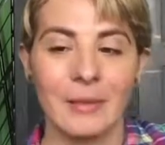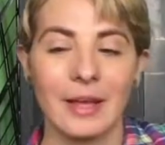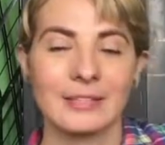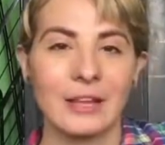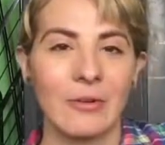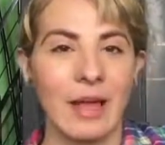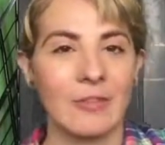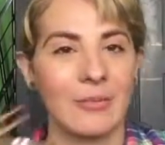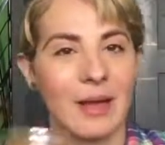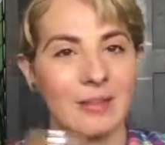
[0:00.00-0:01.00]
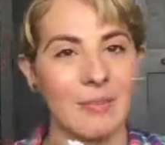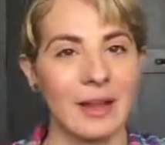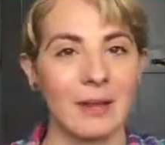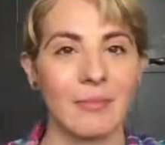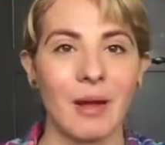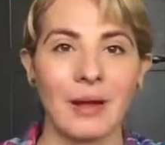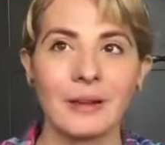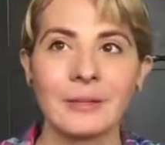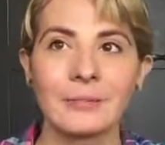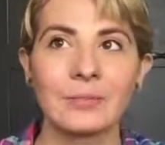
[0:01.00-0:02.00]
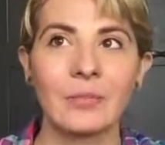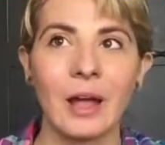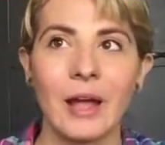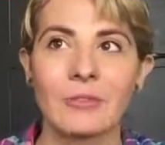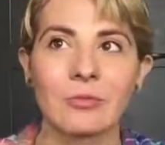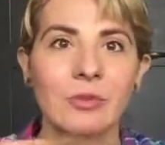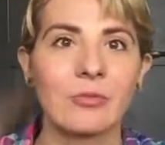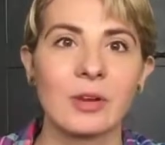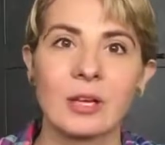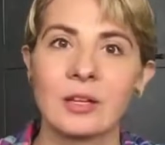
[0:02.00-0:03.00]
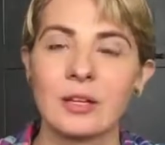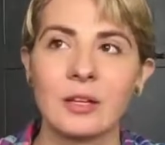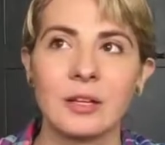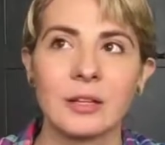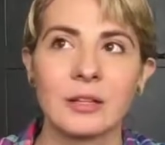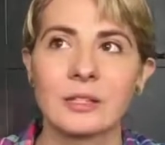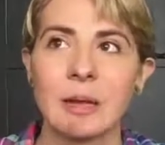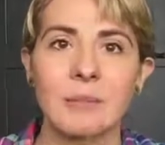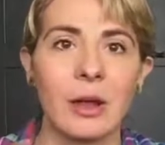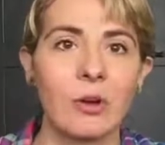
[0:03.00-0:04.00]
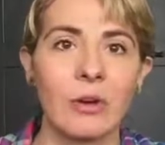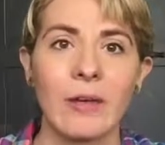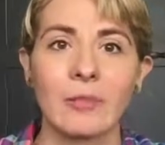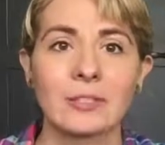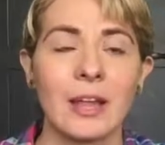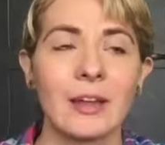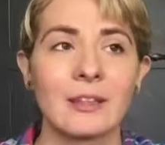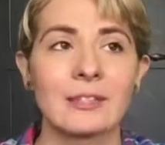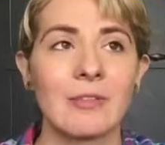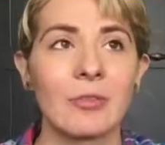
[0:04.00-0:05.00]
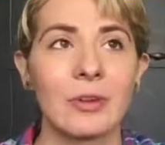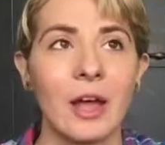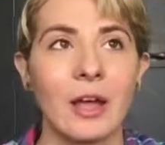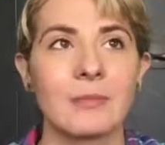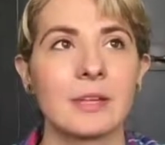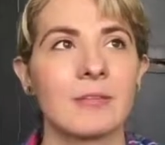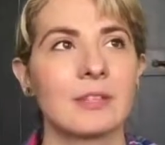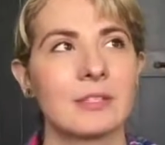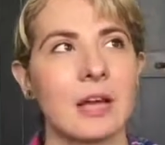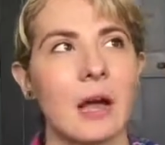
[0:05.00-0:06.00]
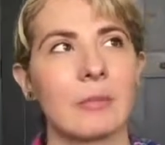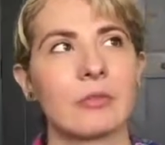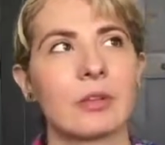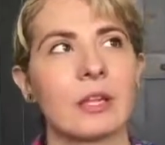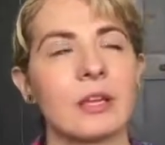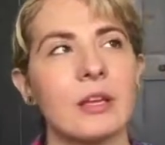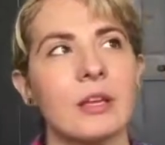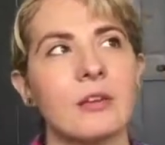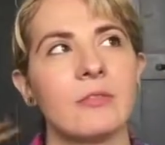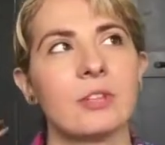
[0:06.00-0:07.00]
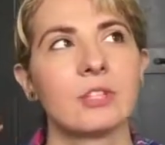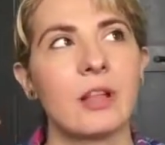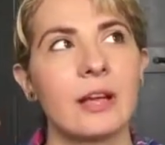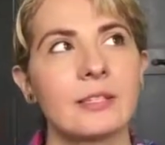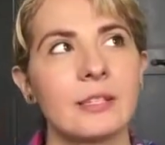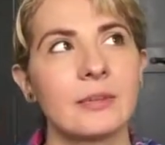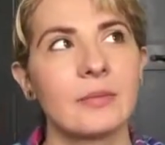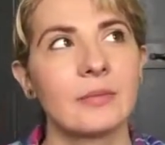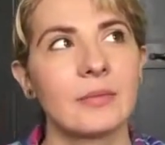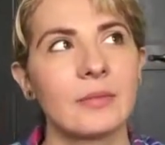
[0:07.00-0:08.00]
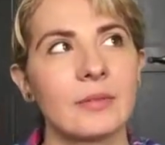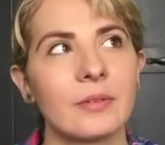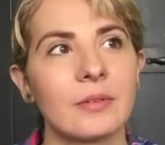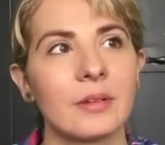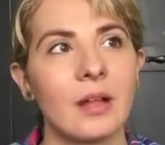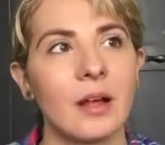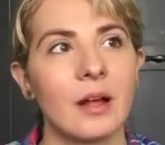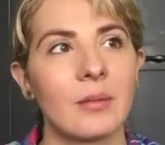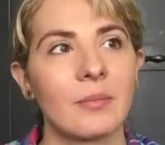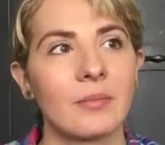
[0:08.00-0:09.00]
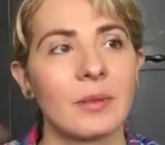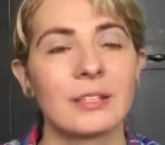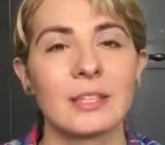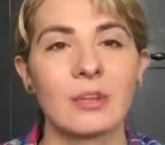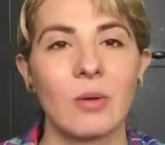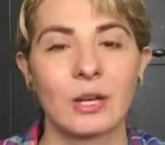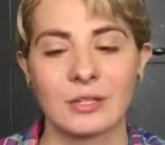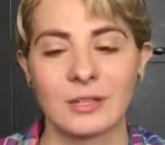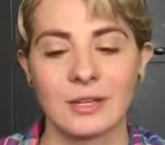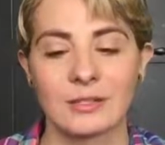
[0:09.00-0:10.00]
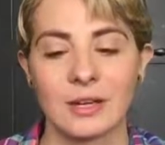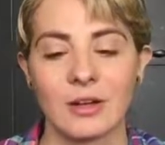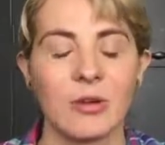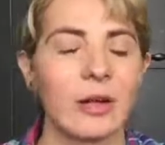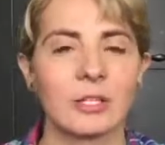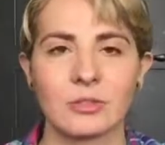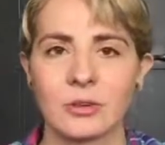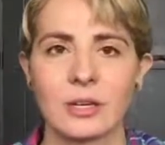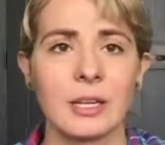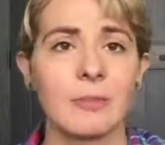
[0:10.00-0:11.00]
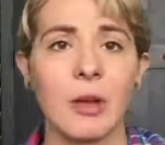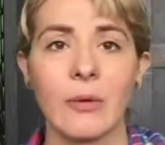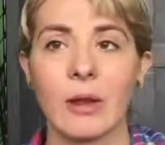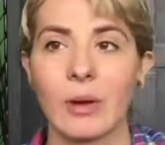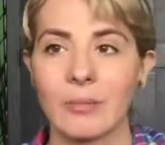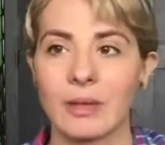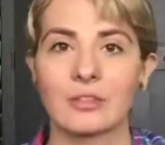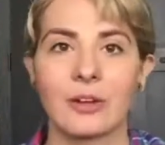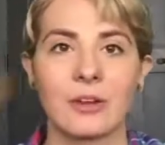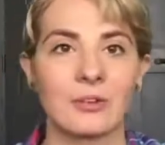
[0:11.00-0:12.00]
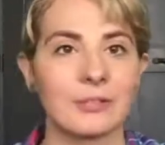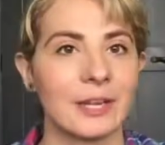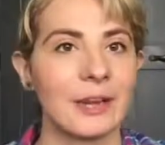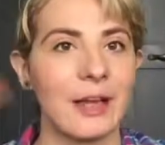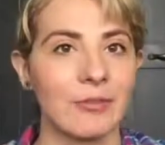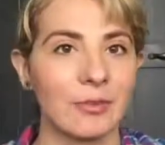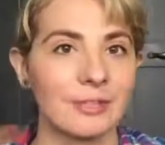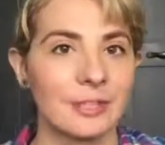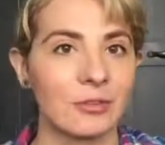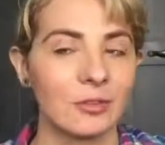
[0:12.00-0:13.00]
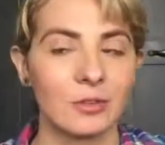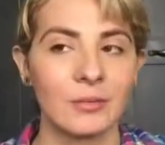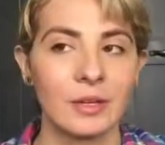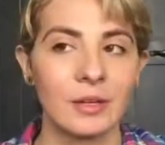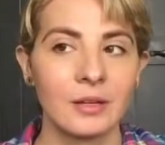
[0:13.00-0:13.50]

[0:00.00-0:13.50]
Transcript: and because I don't have a mathematic mind, I have to reread the same paragraph or sentence several times, and I have to stop and really visualize it. Because I don't want to just, like, say, okay, sure, and keep going. I want to make sure I understand every single